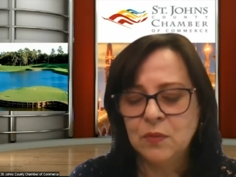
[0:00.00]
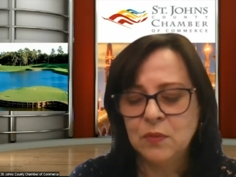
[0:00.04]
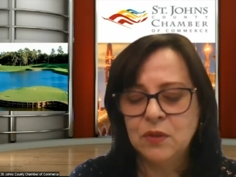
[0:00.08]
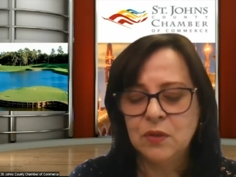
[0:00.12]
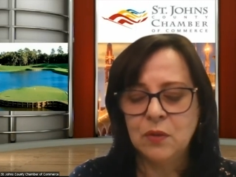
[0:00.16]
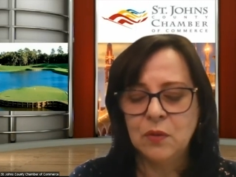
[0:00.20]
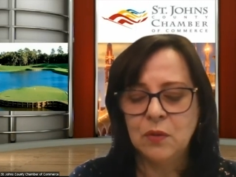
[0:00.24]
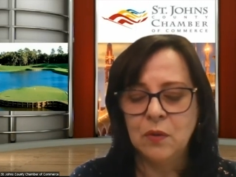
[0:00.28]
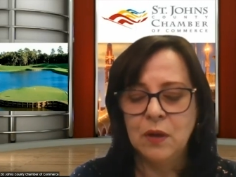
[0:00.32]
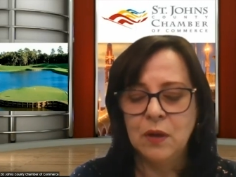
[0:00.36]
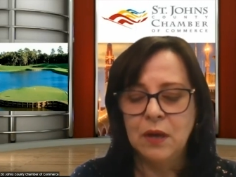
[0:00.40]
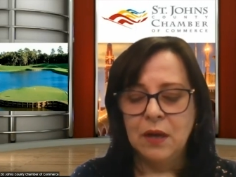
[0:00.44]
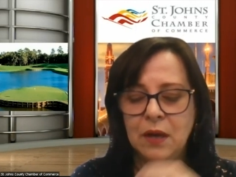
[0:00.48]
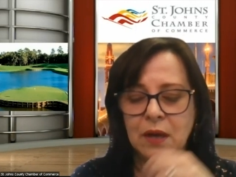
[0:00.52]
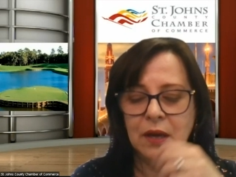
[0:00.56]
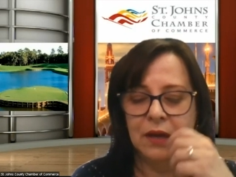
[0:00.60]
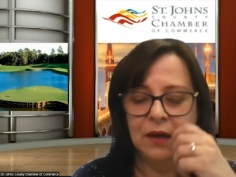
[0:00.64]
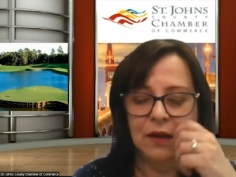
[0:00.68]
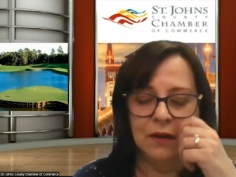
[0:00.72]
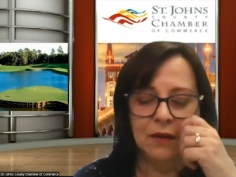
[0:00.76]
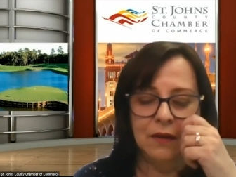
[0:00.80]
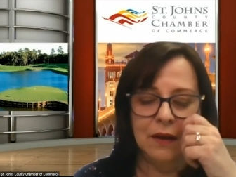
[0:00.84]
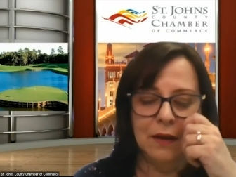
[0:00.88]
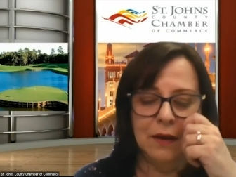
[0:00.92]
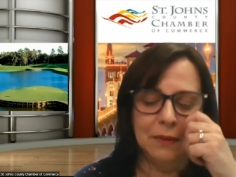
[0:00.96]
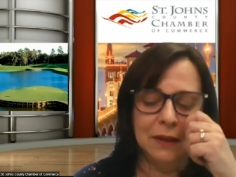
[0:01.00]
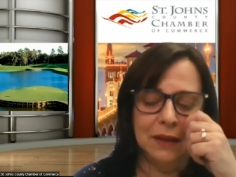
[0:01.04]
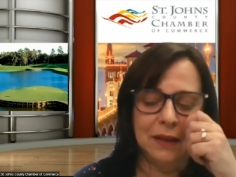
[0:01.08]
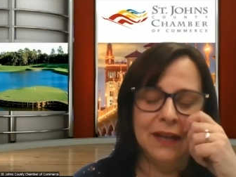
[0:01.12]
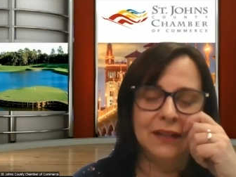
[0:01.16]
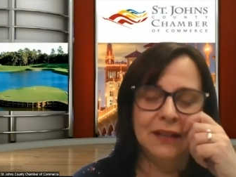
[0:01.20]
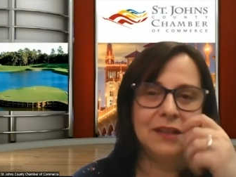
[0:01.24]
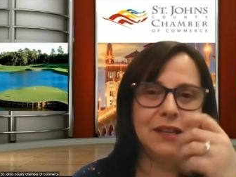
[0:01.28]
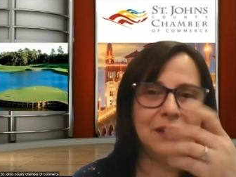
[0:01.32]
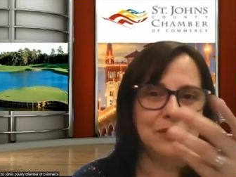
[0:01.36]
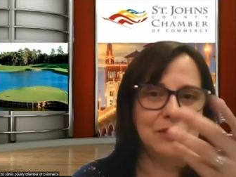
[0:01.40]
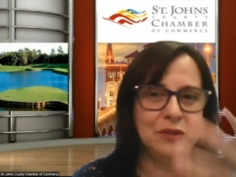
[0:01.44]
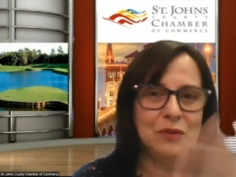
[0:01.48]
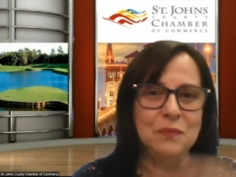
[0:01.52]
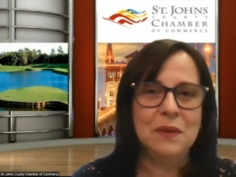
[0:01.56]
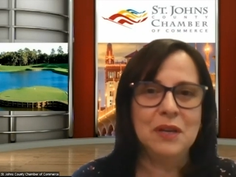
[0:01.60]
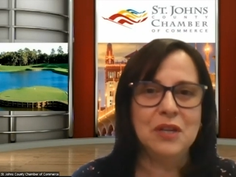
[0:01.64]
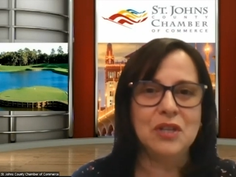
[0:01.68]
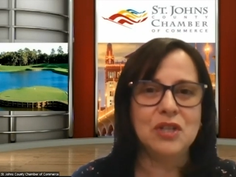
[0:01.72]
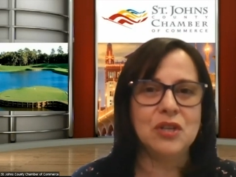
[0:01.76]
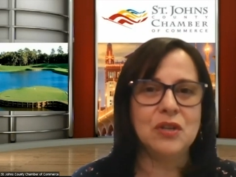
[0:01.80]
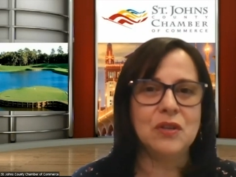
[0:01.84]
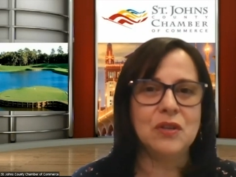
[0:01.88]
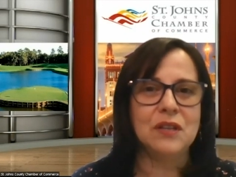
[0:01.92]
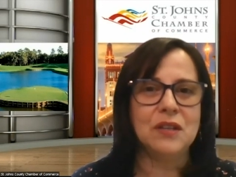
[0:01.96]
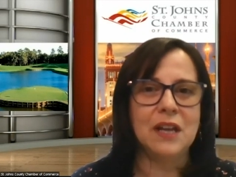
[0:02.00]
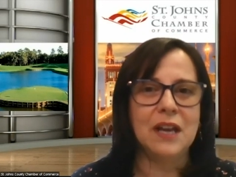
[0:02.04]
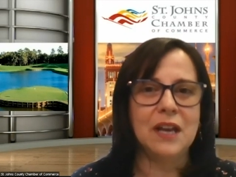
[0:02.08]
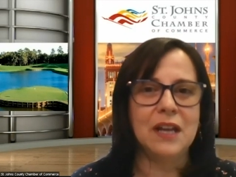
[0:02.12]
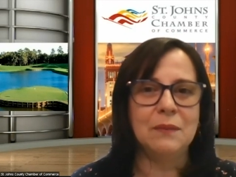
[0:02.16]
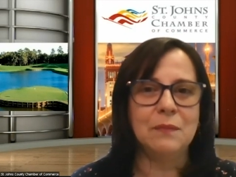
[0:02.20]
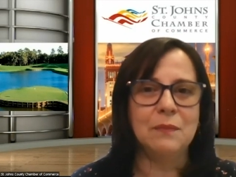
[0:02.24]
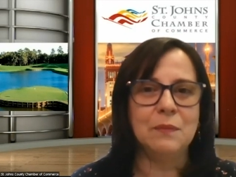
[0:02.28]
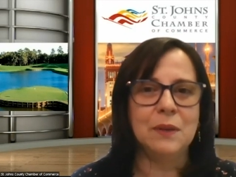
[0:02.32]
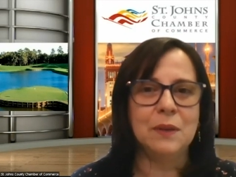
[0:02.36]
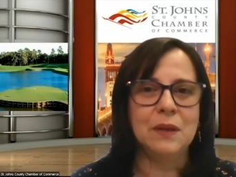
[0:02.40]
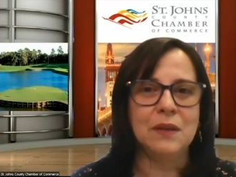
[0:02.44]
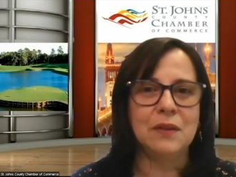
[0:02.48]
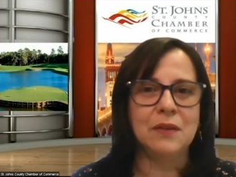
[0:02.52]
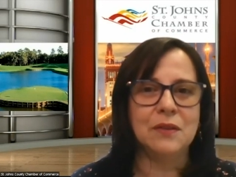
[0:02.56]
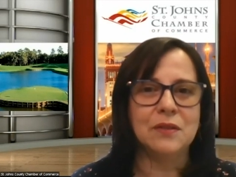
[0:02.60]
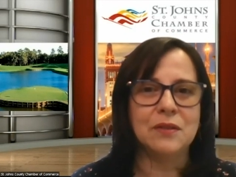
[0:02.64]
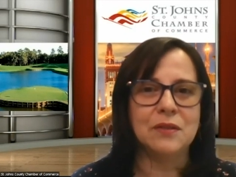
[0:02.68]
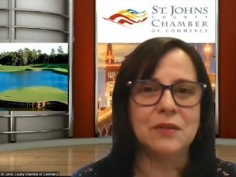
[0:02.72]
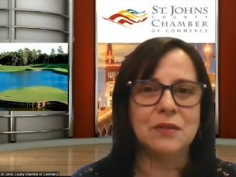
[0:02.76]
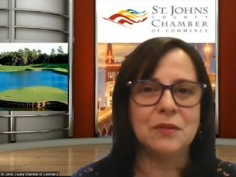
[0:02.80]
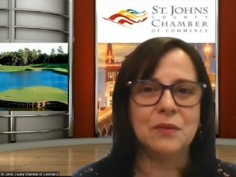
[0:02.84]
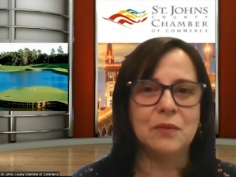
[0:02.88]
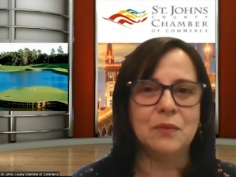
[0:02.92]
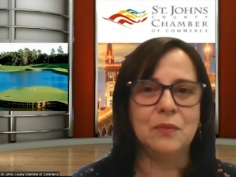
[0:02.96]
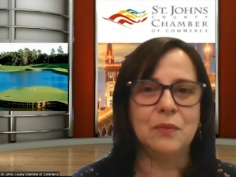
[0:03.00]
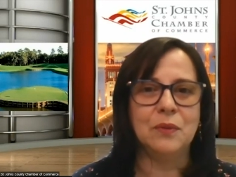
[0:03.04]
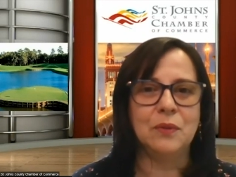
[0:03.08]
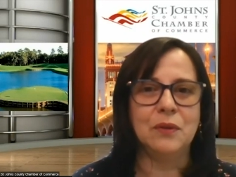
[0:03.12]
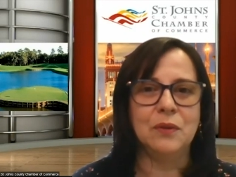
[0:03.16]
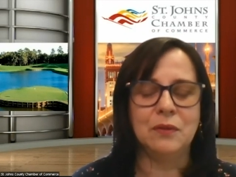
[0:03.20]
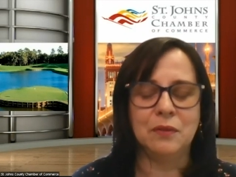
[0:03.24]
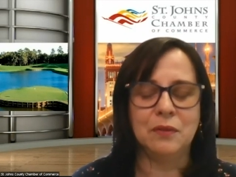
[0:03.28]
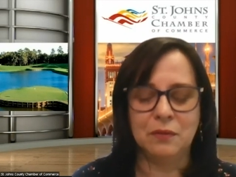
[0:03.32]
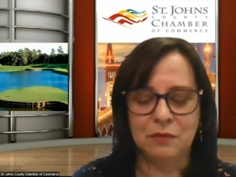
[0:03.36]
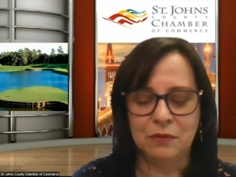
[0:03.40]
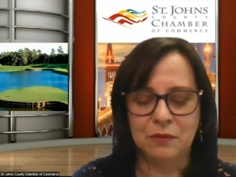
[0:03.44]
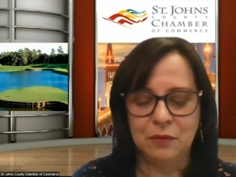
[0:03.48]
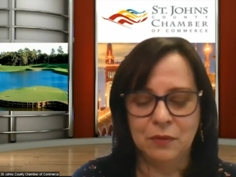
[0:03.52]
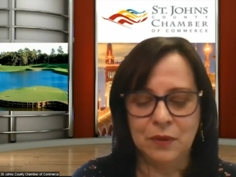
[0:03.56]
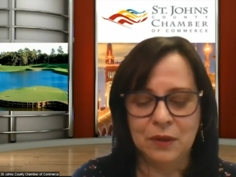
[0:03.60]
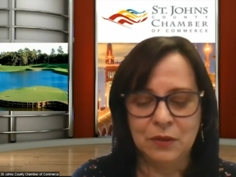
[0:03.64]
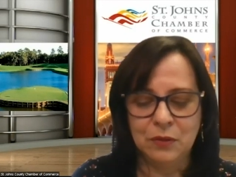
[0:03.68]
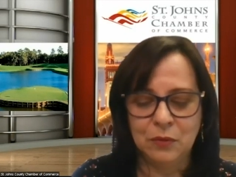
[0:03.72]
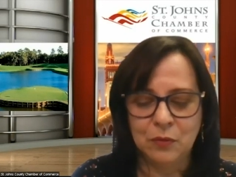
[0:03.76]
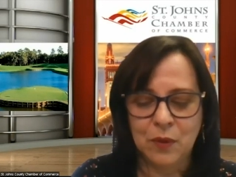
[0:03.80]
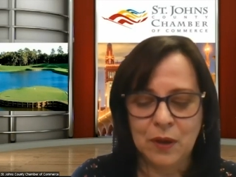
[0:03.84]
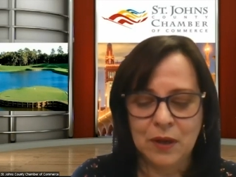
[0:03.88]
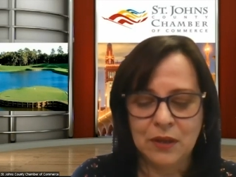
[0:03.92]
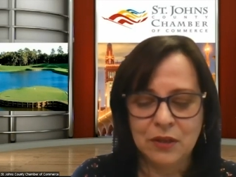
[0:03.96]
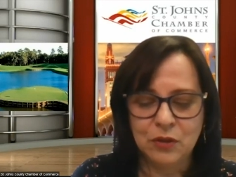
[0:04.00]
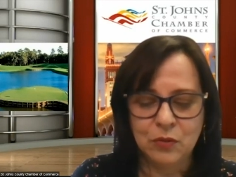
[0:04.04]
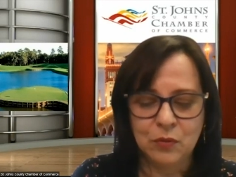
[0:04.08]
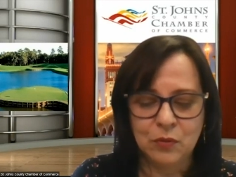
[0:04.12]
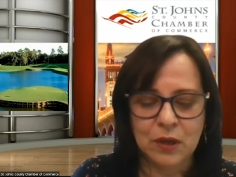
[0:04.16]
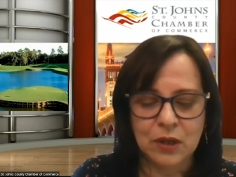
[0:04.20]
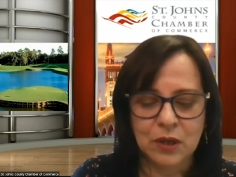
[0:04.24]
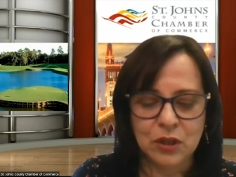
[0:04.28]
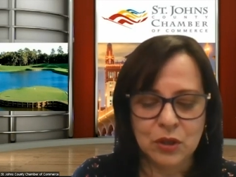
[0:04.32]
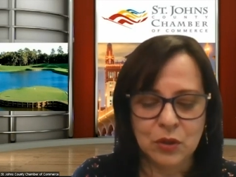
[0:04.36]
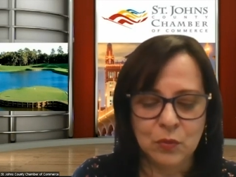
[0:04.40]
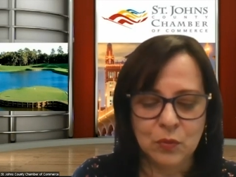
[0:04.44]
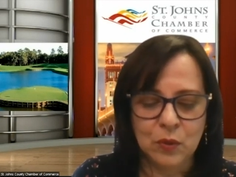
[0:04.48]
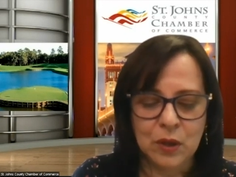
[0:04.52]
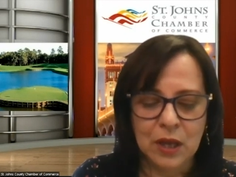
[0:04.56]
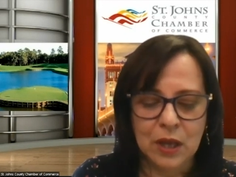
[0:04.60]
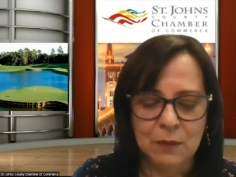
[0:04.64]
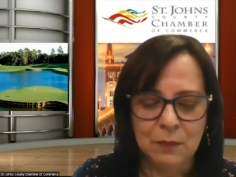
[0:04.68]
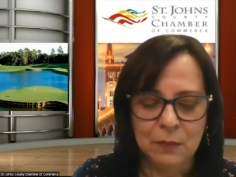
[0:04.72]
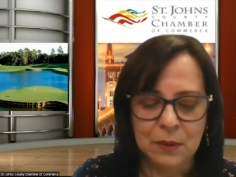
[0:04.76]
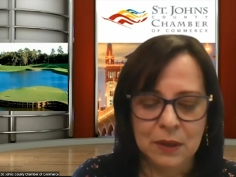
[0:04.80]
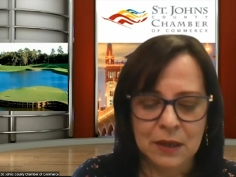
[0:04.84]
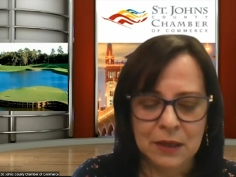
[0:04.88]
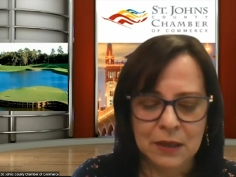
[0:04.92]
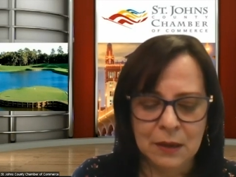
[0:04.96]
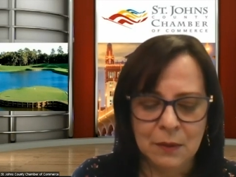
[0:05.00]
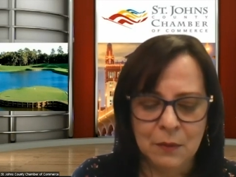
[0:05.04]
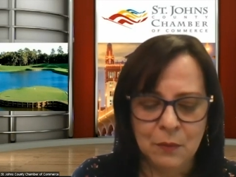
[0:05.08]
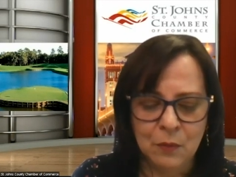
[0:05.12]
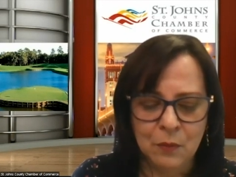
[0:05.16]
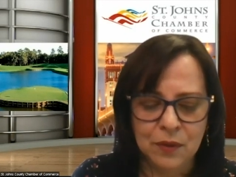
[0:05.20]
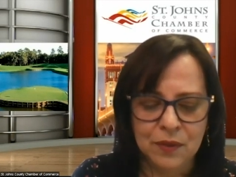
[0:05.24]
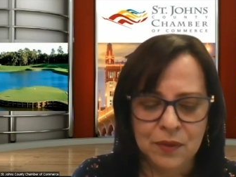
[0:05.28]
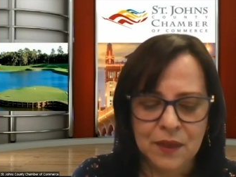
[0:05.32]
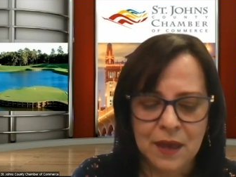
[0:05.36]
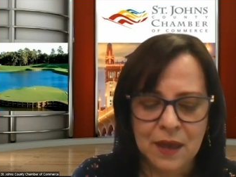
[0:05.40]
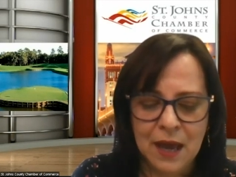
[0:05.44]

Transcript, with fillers: So uh, I'm glad that you mentioned that because uh, we are going in the right direction with helping them with